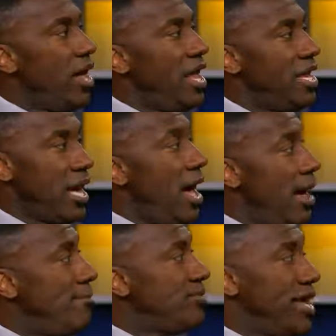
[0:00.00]

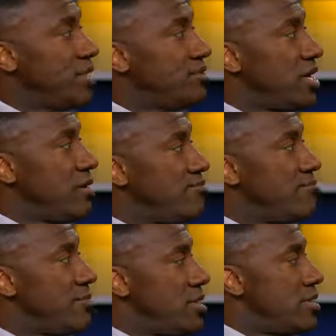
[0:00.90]
I'm thinking, Skip.
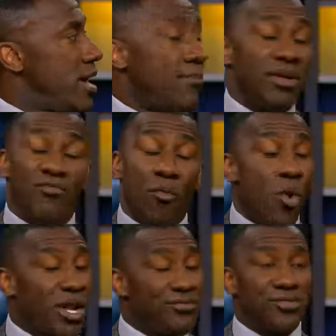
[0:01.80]
I mean, from
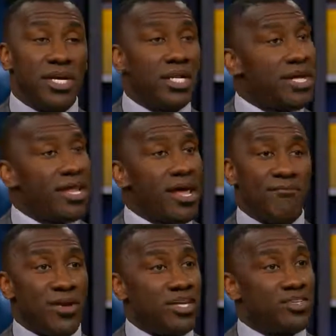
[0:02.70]
what I've seen in that
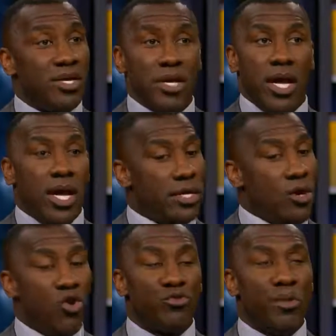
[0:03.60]
offense, and
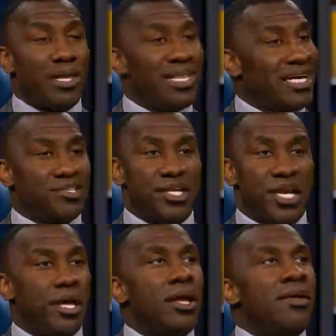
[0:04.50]
Coach Belichick, like I
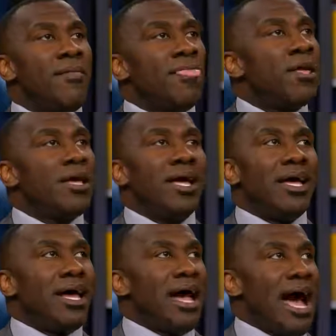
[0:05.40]
said,
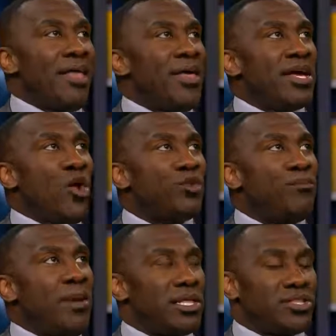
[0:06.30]
I think
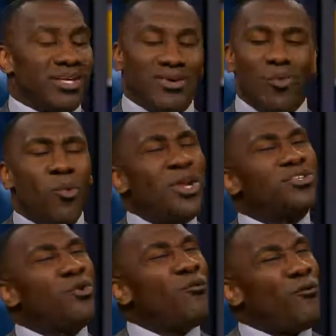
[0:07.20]
Coach Belichick, what
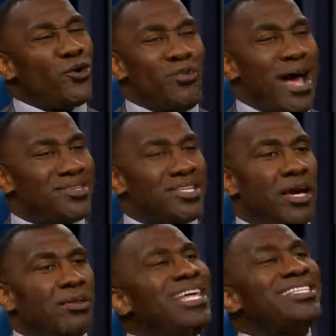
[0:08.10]
is 2 first-rounders,
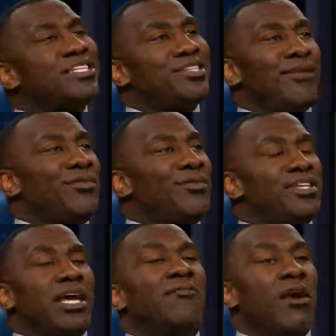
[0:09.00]
Skip? Let's just say for the
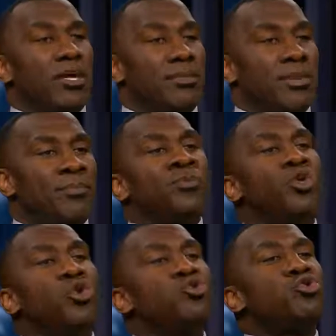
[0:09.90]
sake of argument,
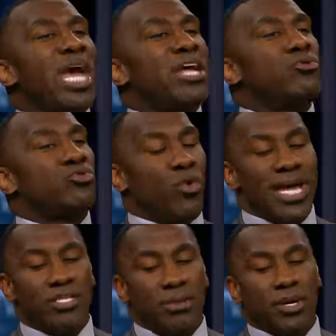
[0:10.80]
you trade
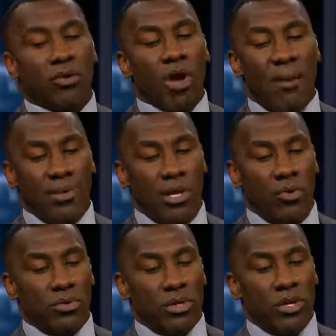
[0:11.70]
Jimmy
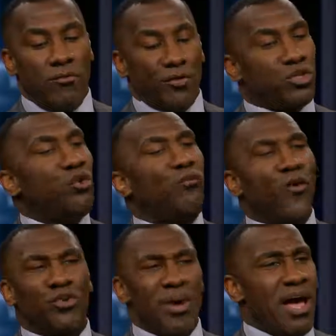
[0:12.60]
Garoppolo for 2
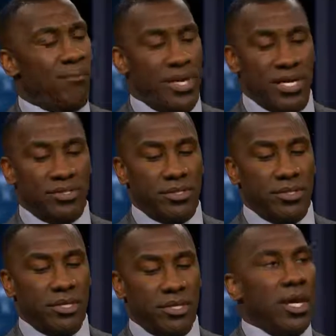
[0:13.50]
first-round picks,
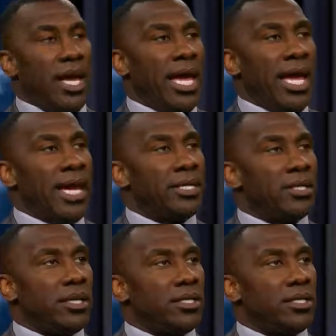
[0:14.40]
and